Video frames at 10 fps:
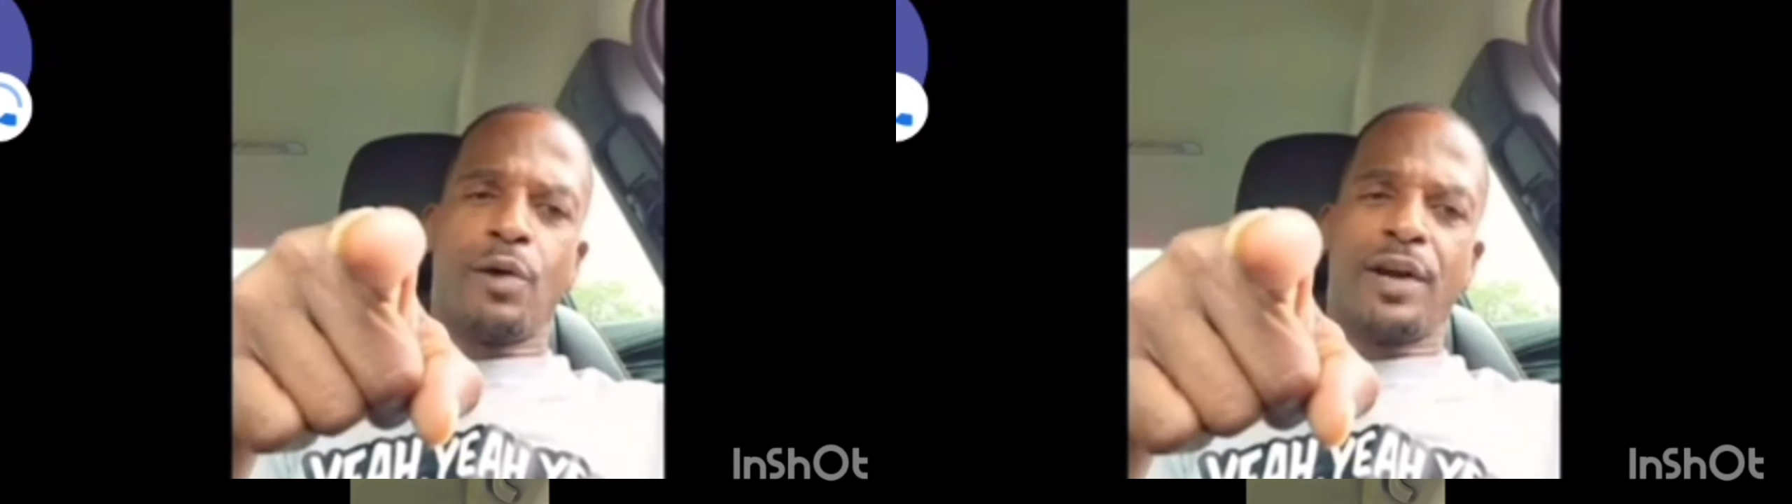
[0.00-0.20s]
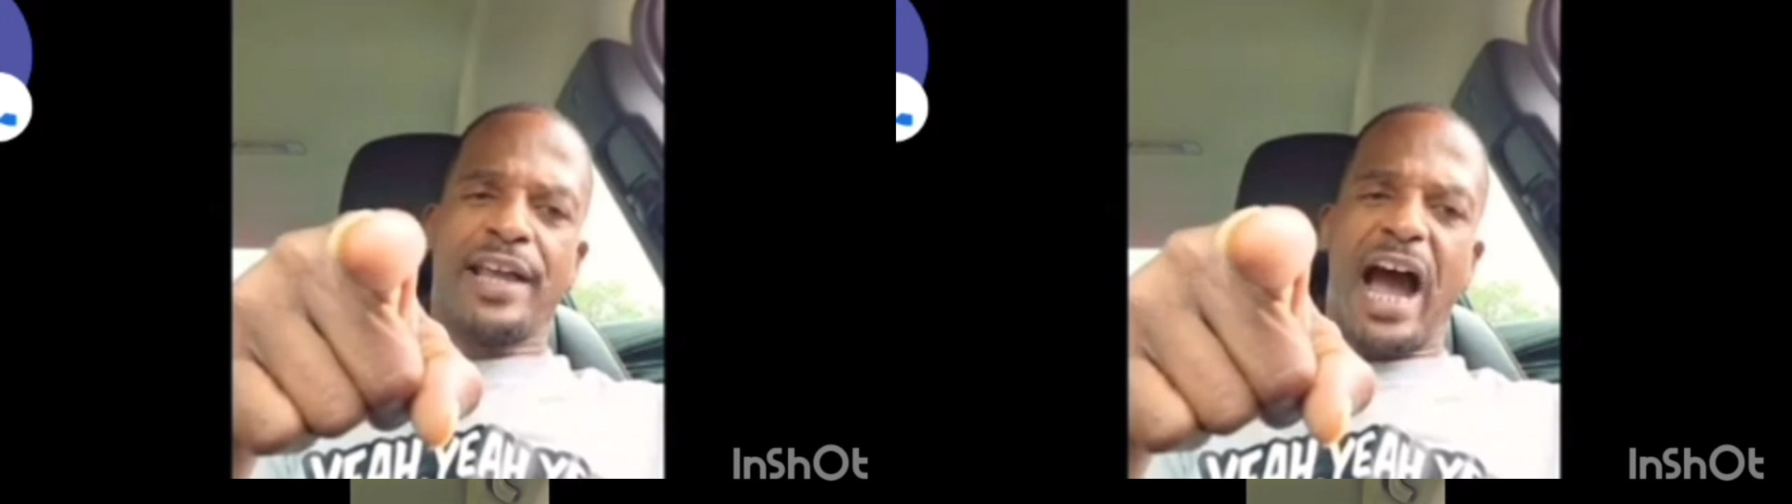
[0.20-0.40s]

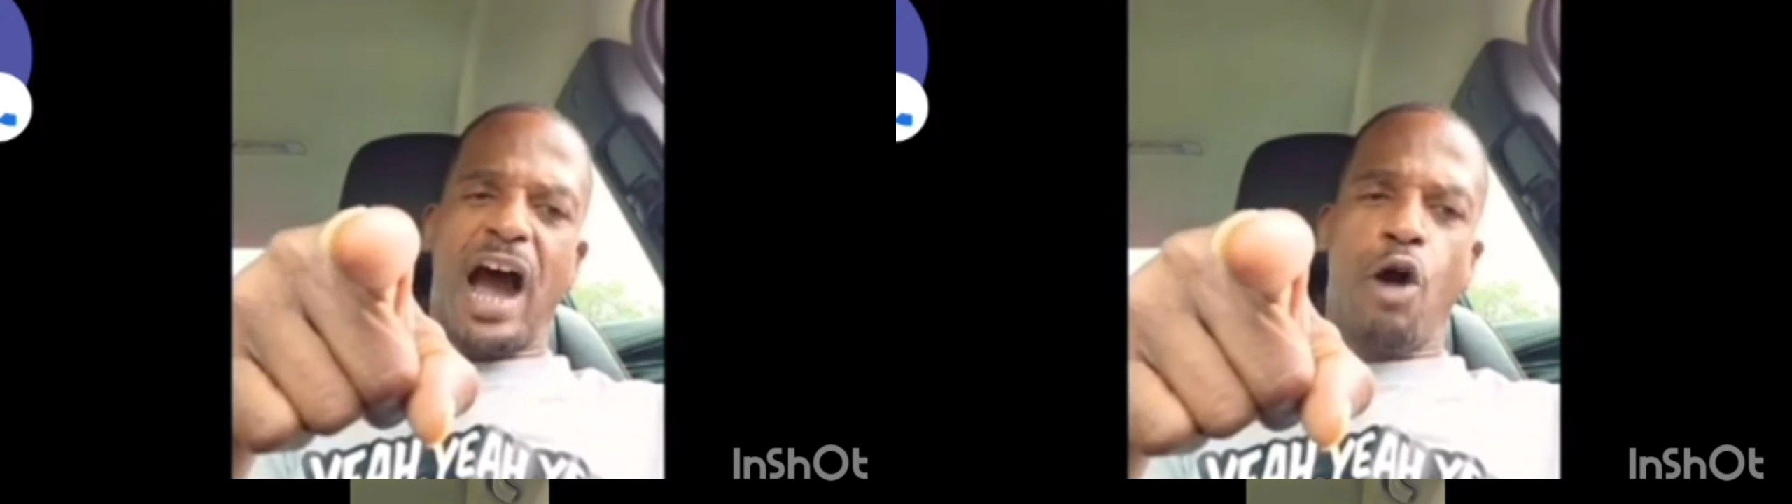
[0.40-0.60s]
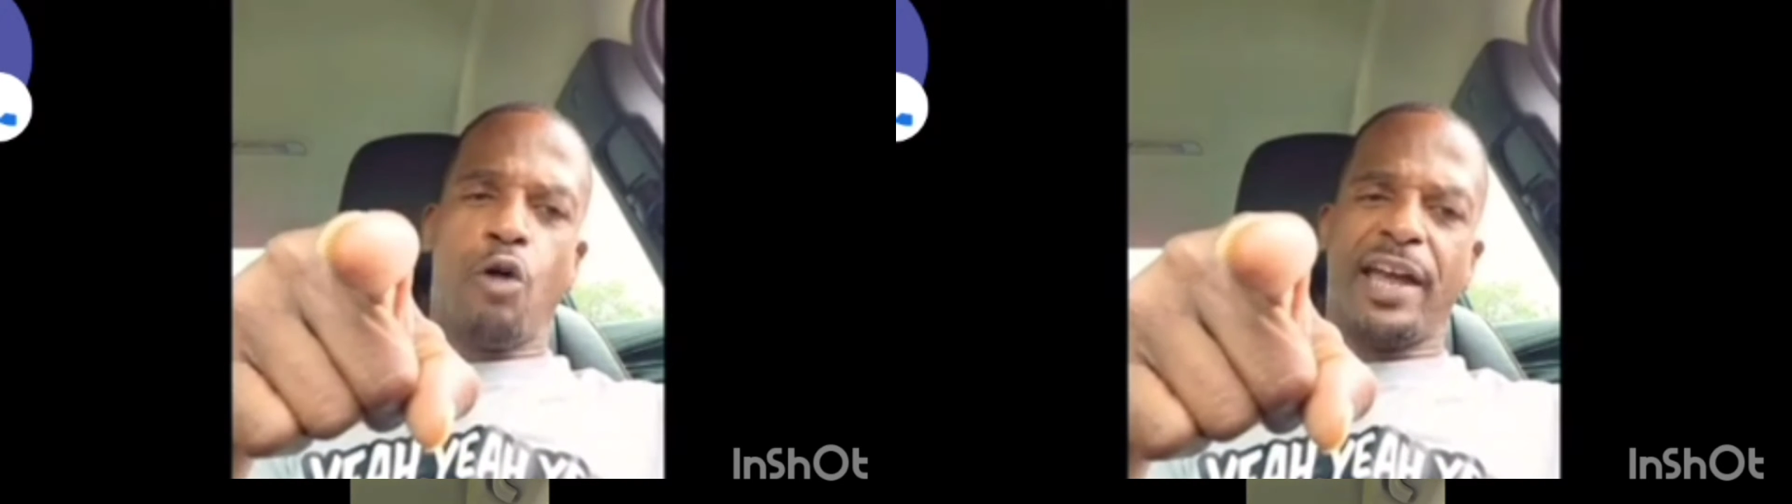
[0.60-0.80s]
phone
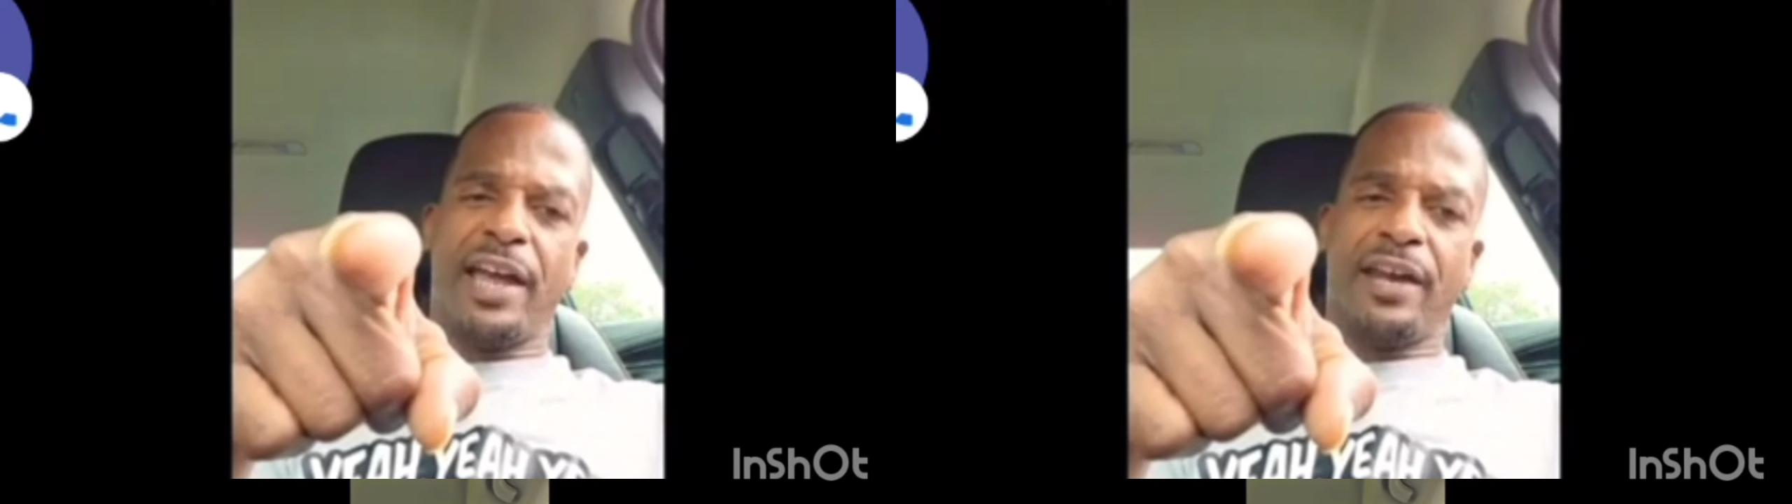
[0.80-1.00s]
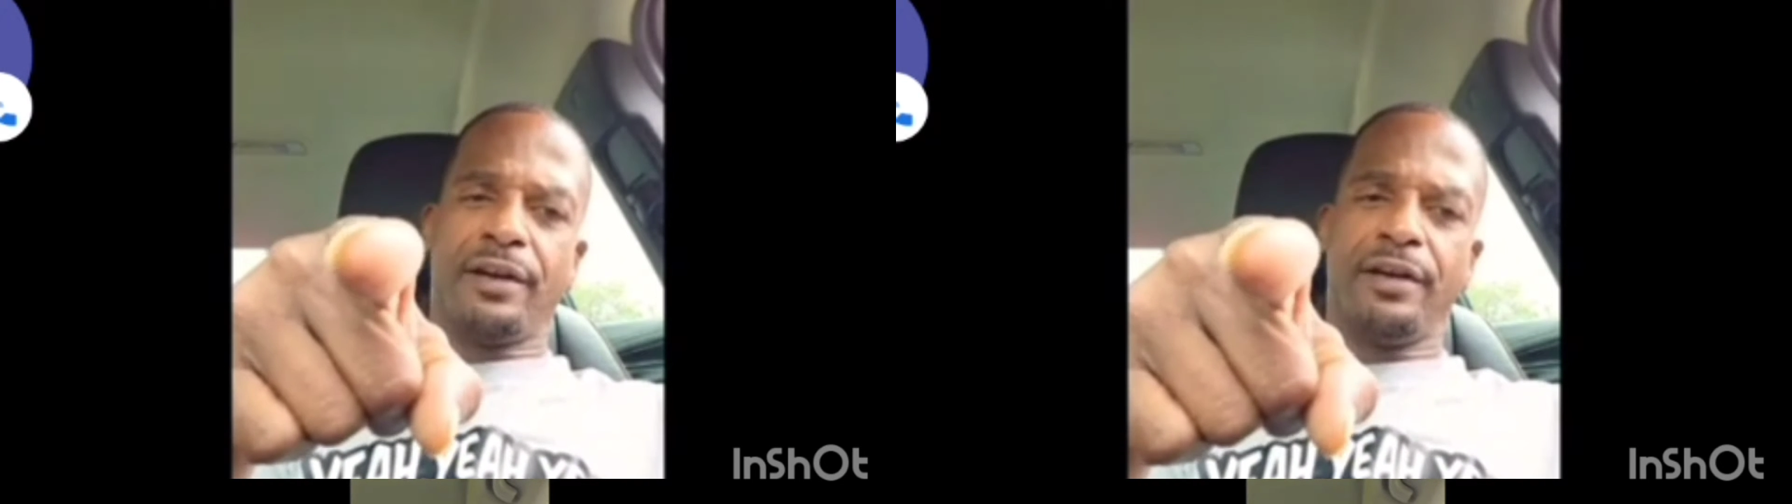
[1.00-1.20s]
call,
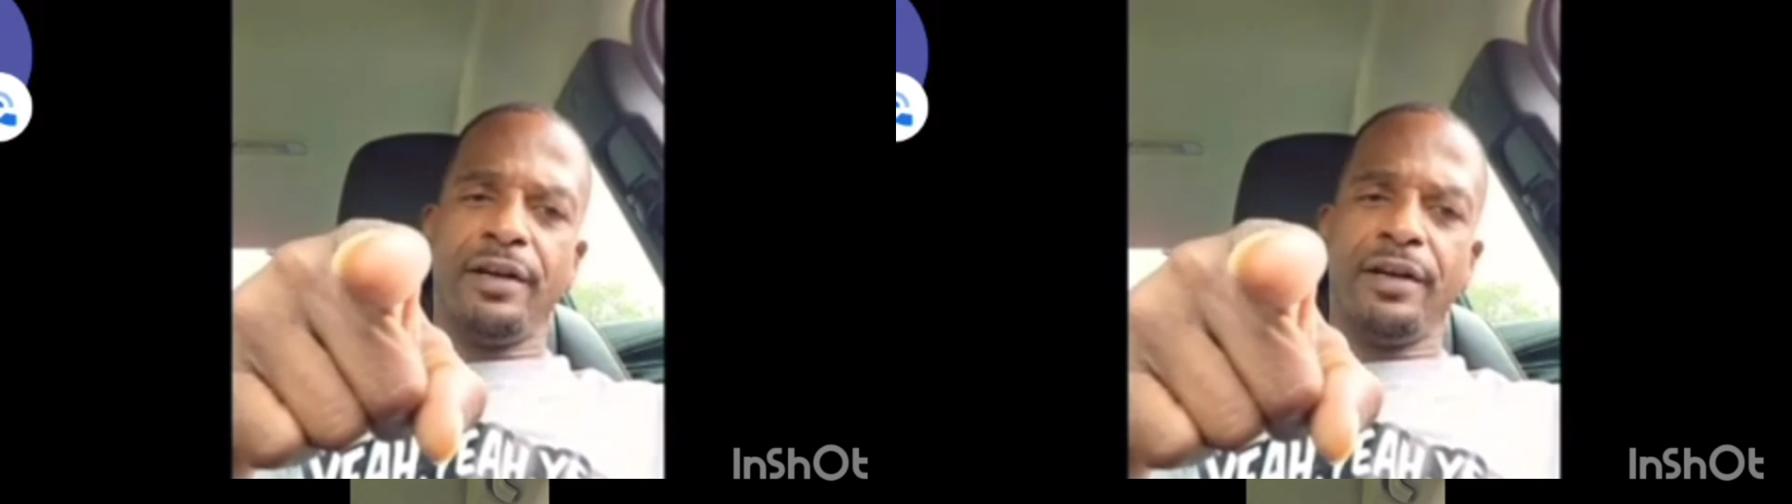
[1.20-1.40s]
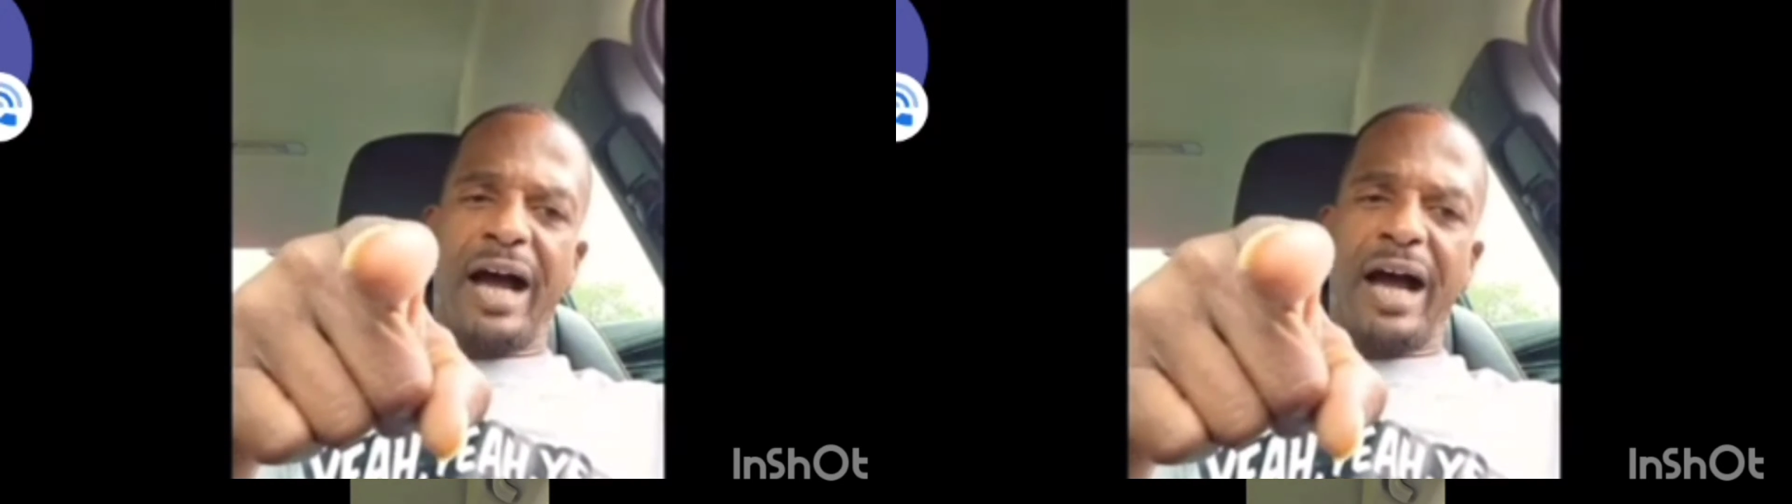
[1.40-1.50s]
nigga.